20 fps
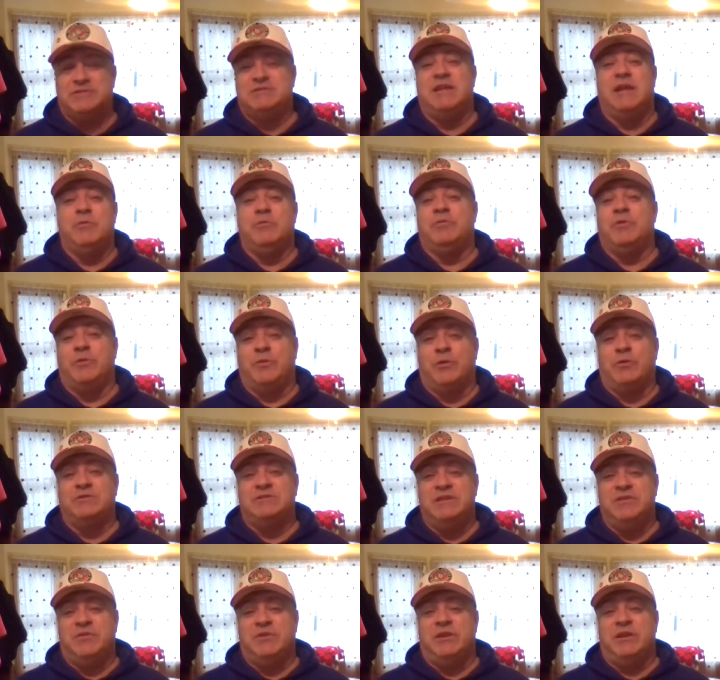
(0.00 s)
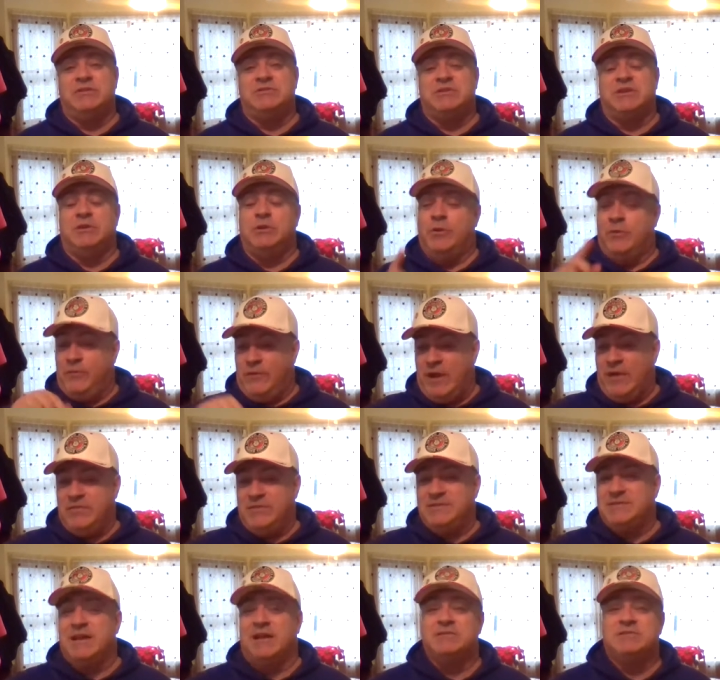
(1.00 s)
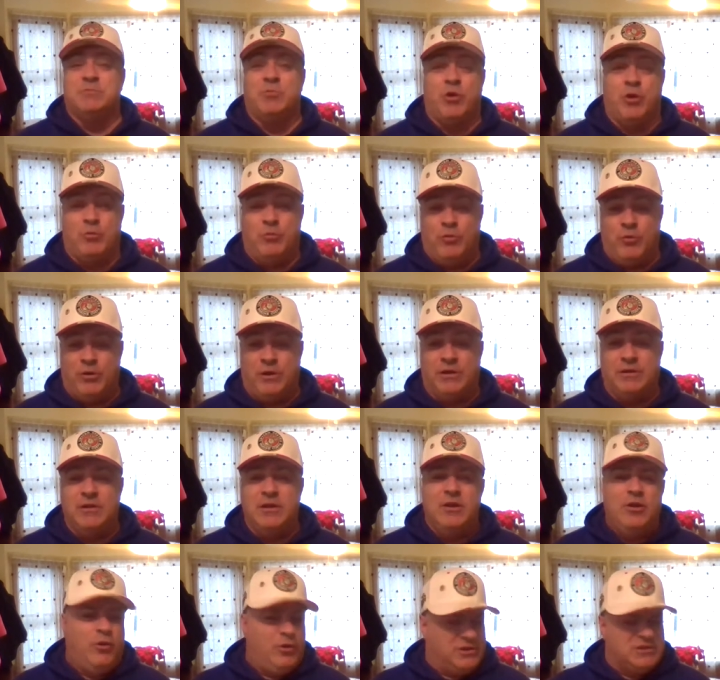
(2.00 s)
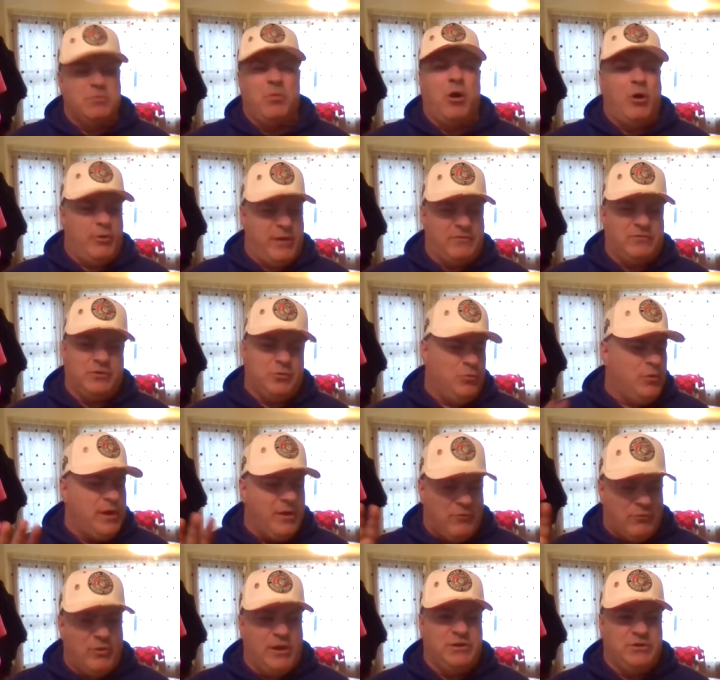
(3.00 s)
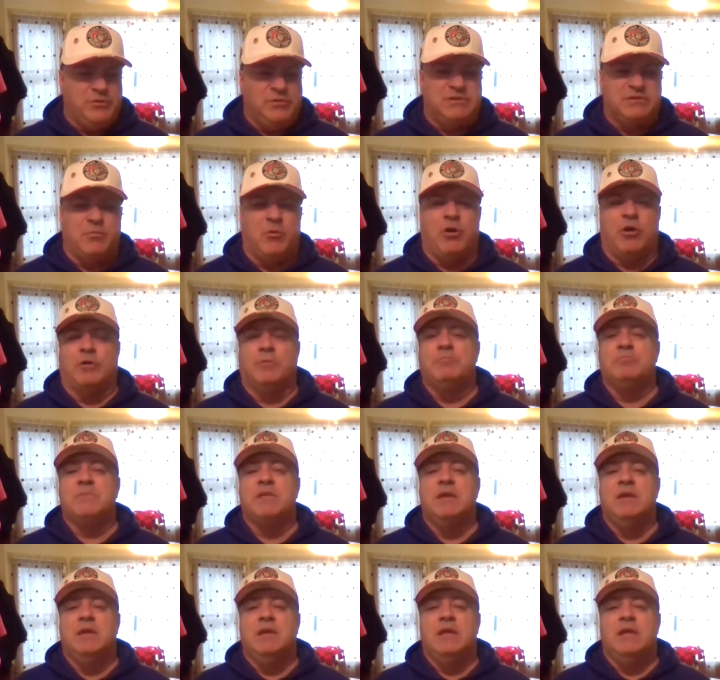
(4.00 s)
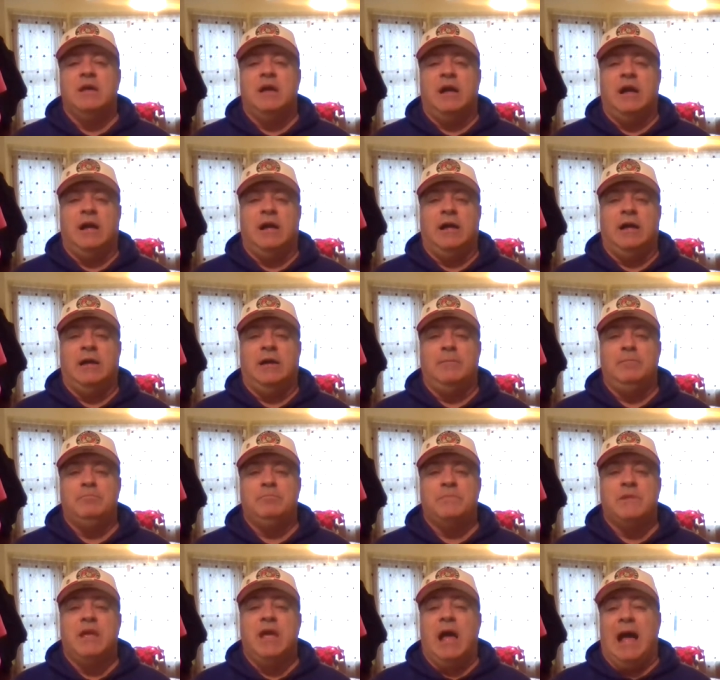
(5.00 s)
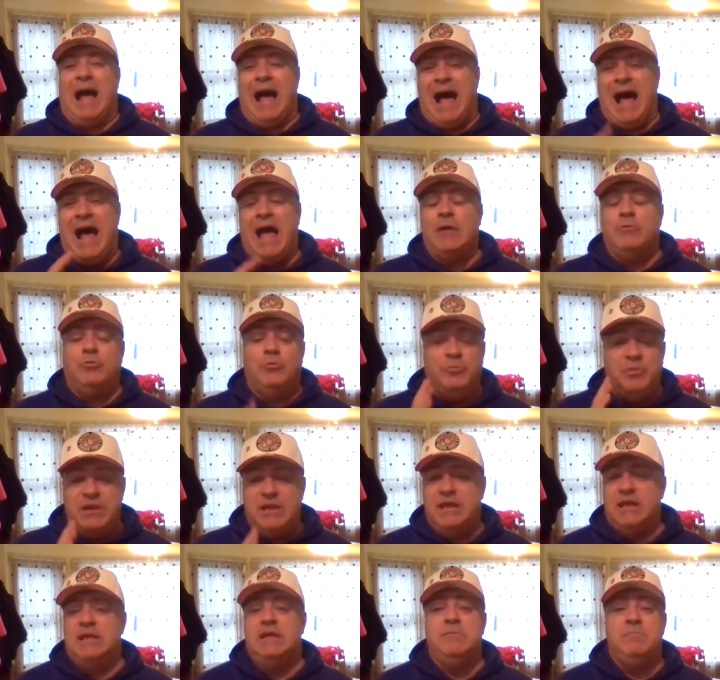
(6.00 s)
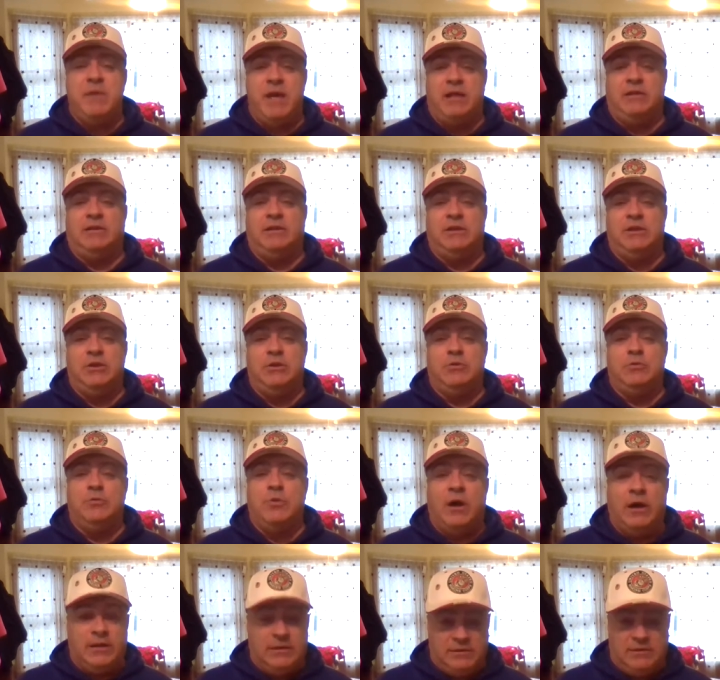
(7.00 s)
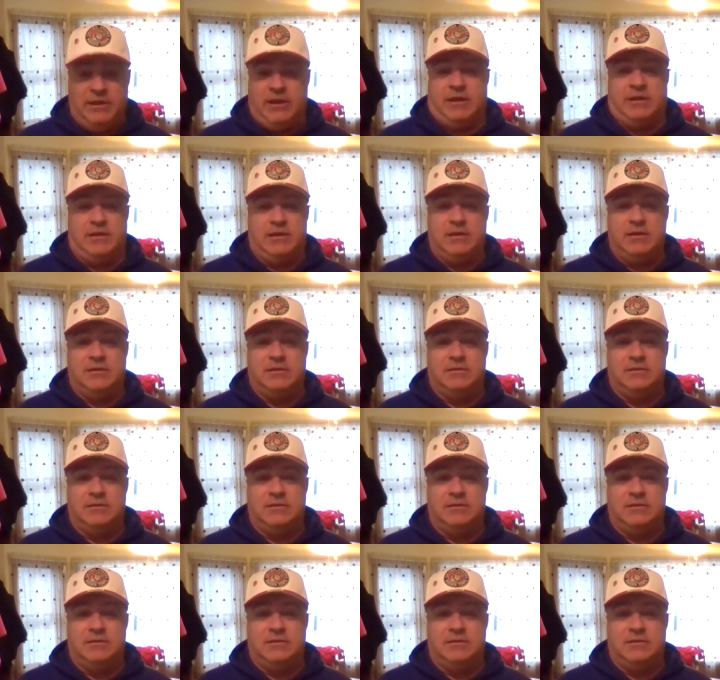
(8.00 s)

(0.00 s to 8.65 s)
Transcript: we're staying with the 13th edition. You'll find this out tomorrow morning or tomorrow afternoon, whenever I do it tomorrow. Um, I will be emailing you a link